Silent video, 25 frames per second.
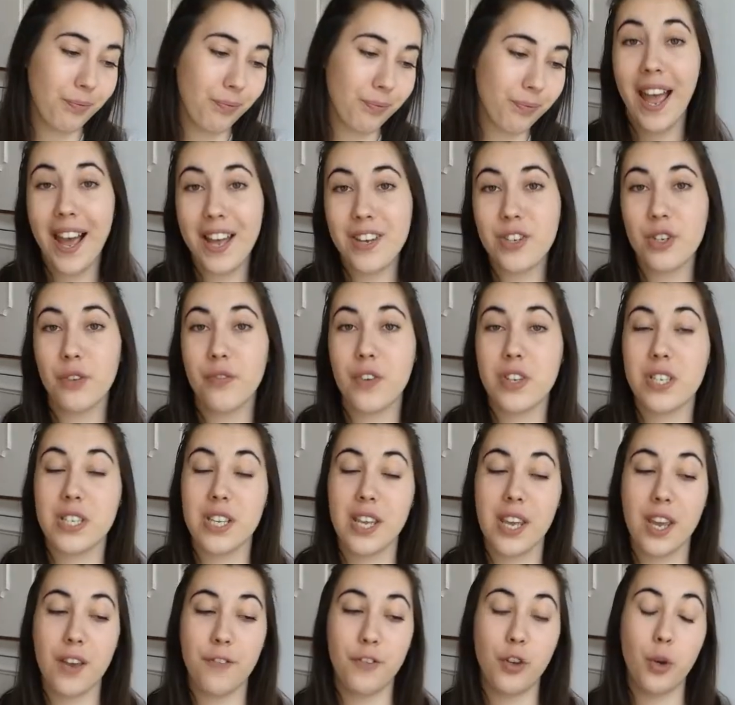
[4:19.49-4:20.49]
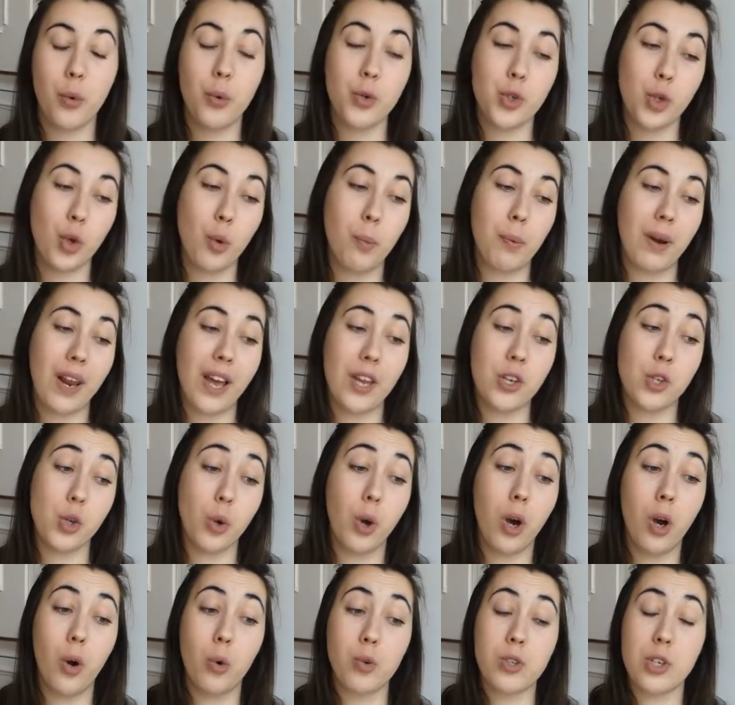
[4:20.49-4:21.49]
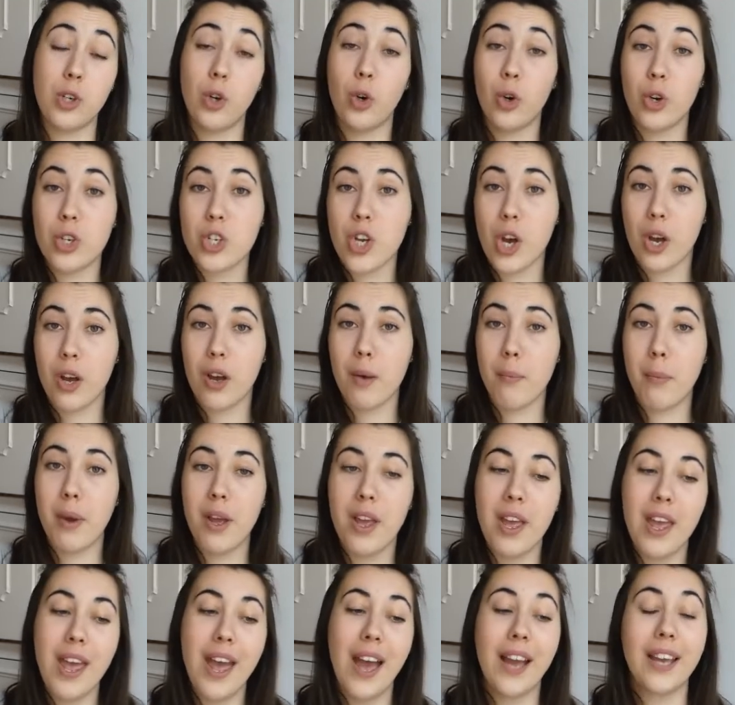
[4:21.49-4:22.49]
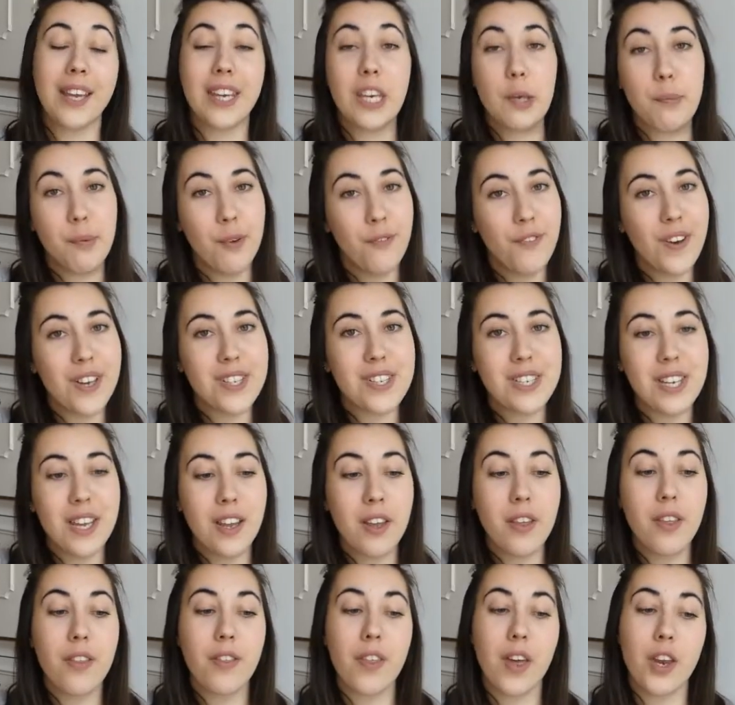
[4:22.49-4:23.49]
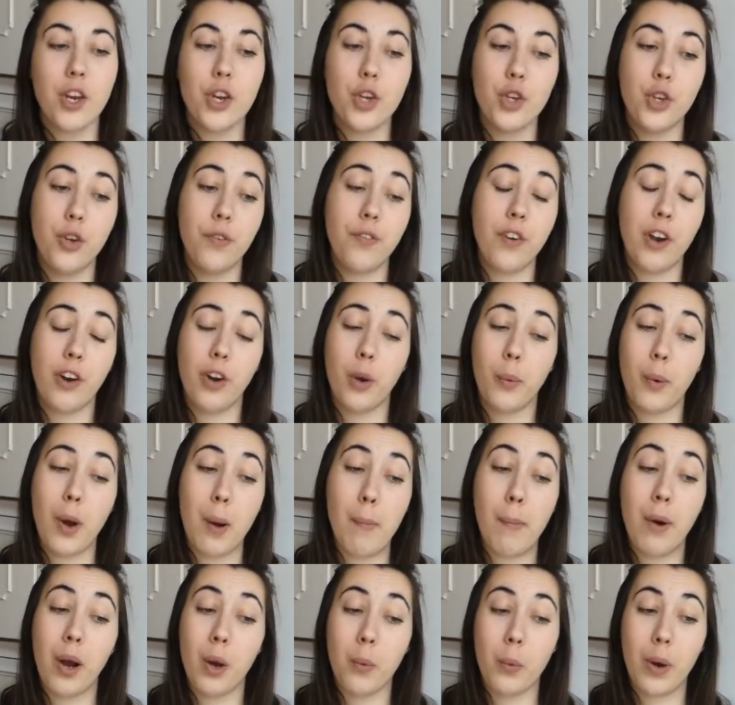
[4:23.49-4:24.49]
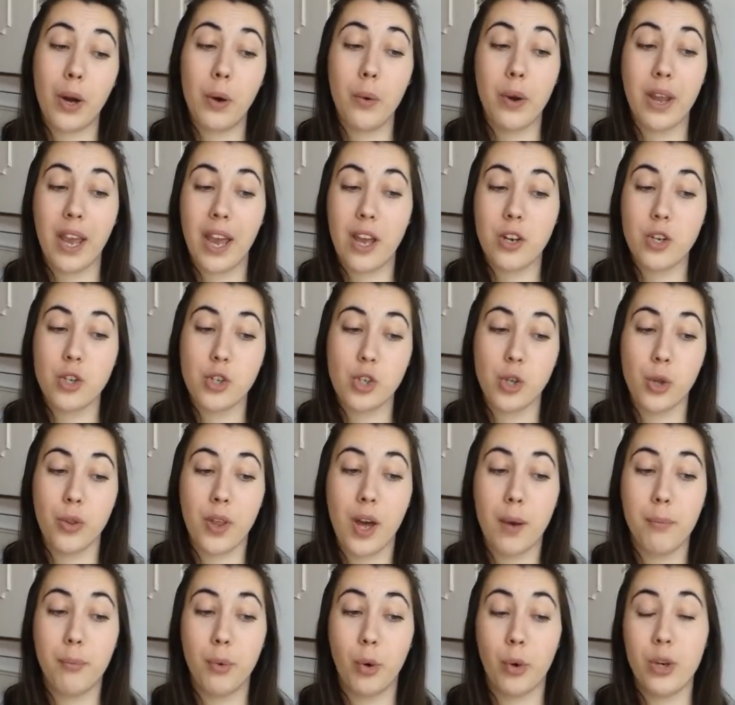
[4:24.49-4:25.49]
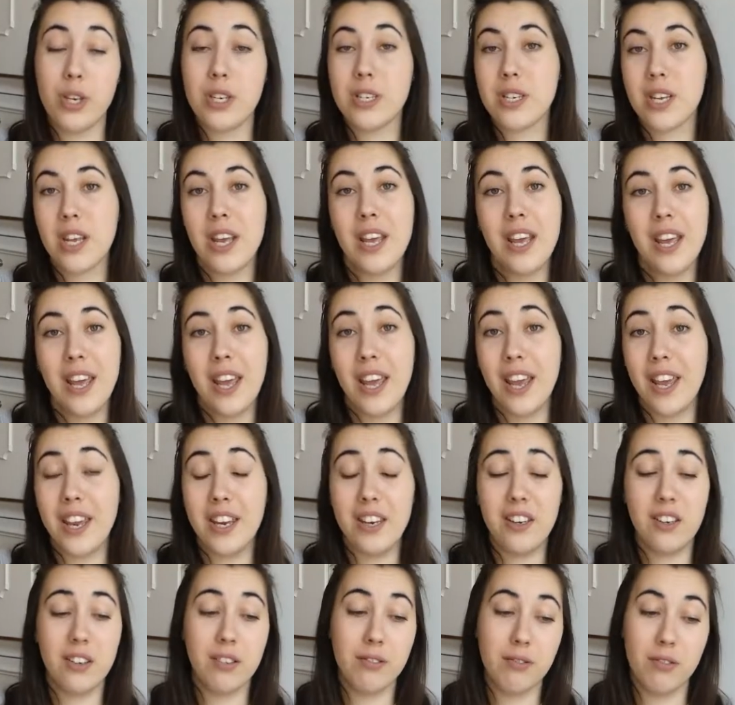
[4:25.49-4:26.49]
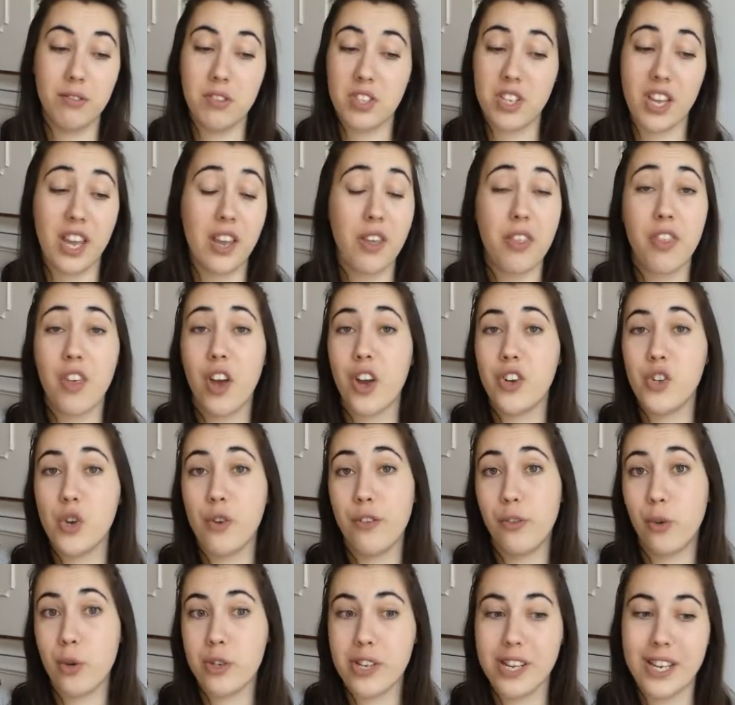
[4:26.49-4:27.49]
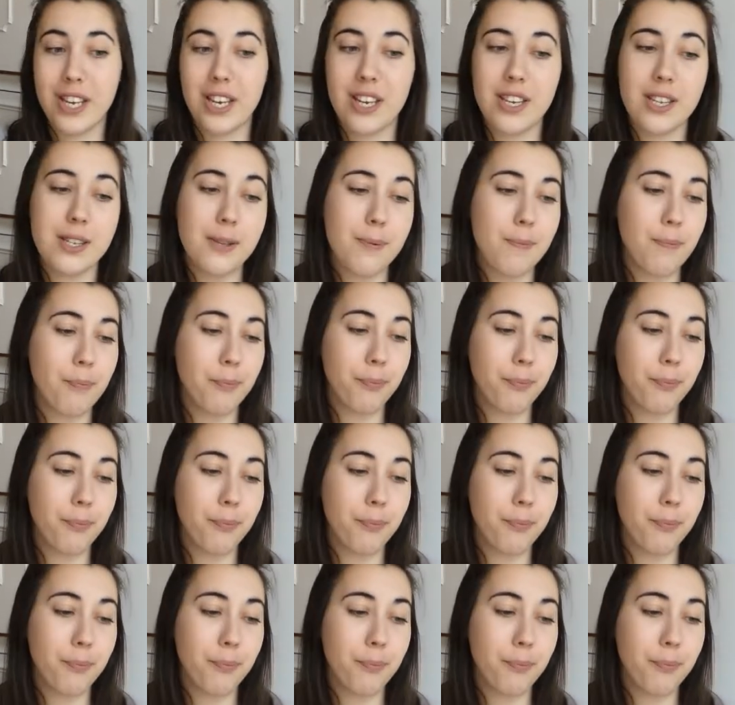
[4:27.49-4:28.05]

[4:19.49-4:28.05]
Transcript: And obviously if you do plan to hold long term and keep investing, then you very well might well get to that point in say 30 or 40 years.